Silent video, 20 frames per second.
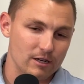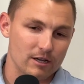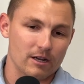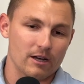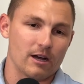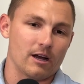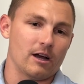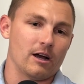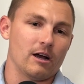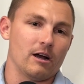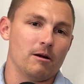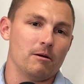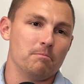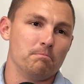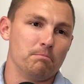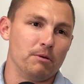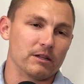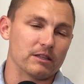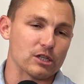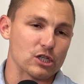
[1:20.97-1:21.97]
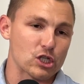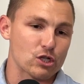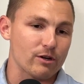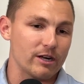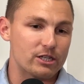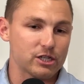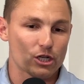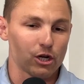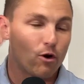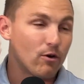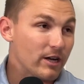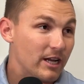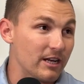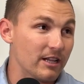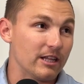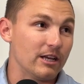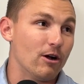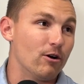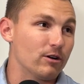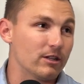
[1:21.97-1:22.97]
But the stretch going into
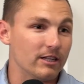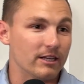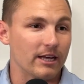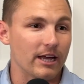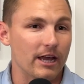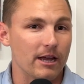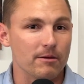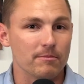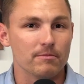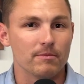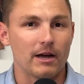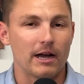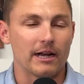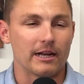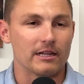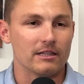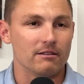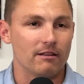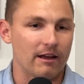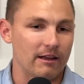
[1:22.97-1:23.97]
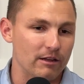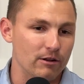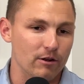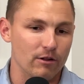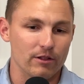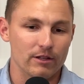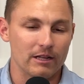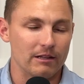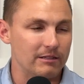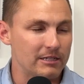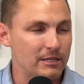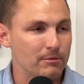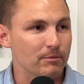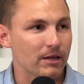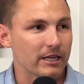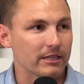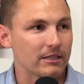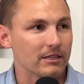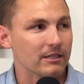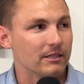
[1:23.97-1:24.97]
the Oakland game, it seemed
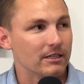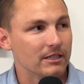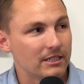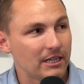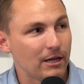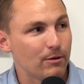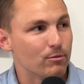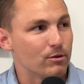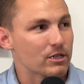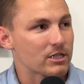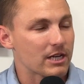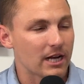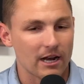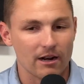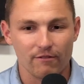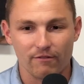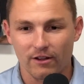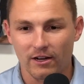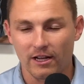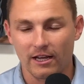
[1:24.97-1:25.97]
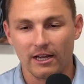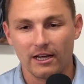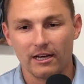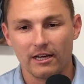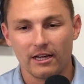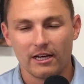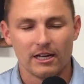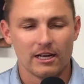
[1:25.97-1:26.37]
like the team was kind of in a